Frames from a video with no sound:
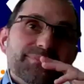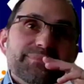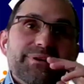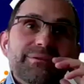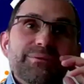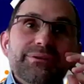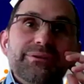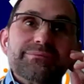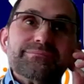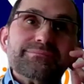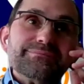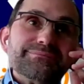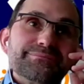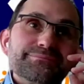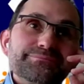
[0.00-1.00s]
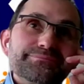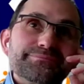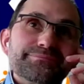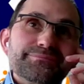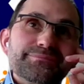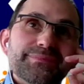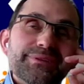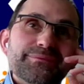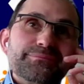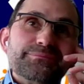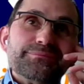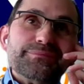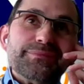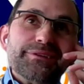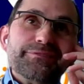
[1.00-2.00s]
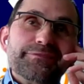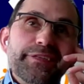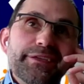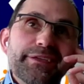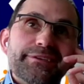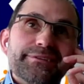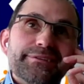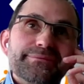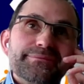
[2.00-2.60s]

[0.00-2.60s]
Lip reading: well, I think